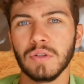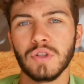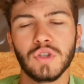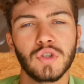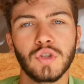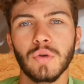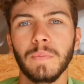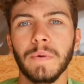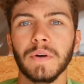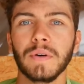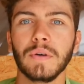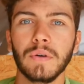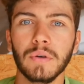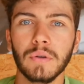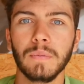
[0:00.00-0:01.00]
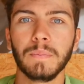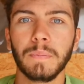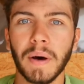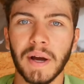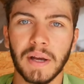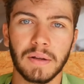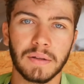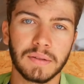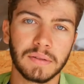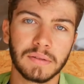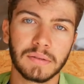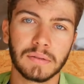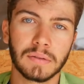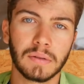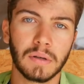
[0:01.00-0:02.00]
super good pilot
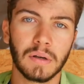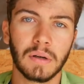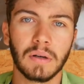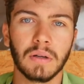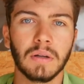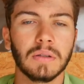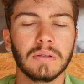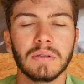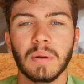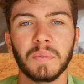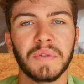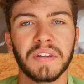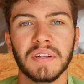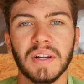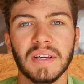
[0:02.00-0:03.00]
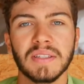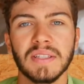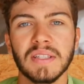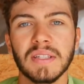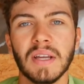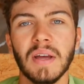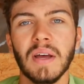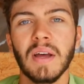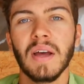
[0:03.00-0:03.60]
or something like this,